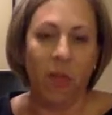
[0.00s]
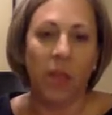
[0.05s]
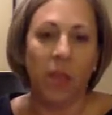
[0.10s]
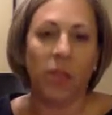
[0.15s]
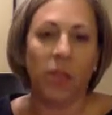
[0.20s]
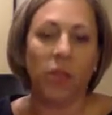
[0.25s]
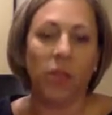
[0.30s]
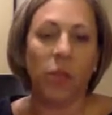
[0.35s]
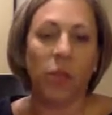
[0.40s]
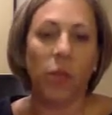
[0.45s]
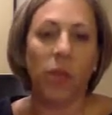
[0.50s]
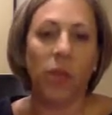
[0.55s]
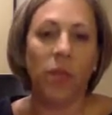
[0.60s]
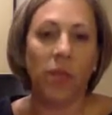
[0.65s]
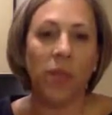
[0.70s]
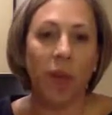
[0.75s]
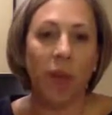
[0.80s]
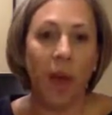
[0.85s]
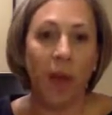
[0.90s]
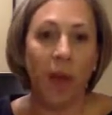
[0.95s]
So with
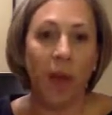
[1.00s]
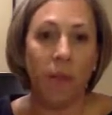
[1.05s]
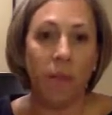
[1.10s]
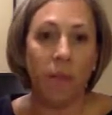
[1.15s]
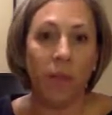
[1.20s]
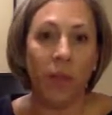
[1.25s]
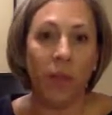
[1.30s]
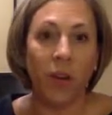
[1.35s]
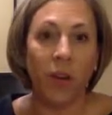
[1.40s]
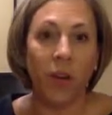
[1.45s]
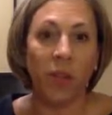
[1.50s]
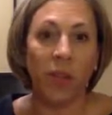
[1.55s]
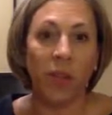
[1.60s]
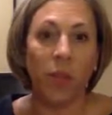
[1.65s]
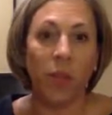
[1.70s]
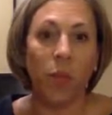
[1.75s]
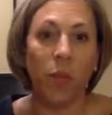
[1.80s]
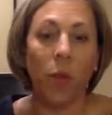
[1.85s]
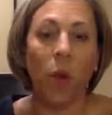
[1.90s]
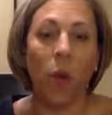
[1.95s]
that, there is
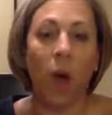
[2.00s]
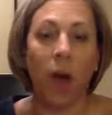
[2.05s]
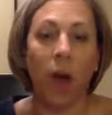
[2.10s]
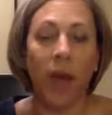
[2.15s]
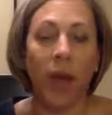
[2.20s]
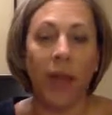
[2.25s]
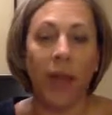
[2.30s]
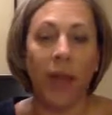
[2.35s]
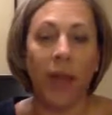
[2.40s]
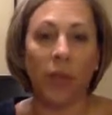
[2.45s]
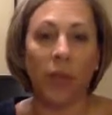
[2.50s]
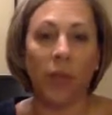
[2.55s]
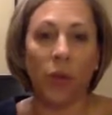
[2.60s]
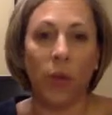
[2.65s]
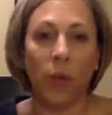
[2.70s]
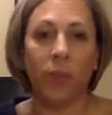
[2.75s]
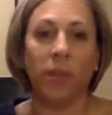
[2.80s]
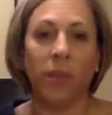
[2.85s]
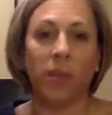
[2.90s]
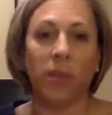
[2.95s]
a wide
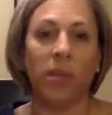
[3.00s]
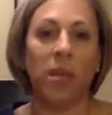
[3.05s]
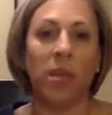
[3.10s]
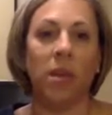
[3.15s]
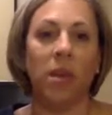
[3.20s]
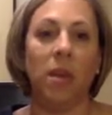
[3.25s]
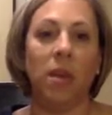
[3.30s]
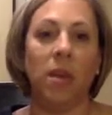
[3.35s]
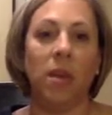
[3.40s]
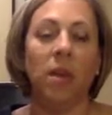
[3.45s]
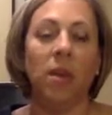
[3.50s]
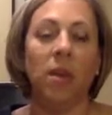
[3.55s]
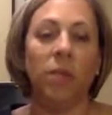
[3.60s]
discrepancy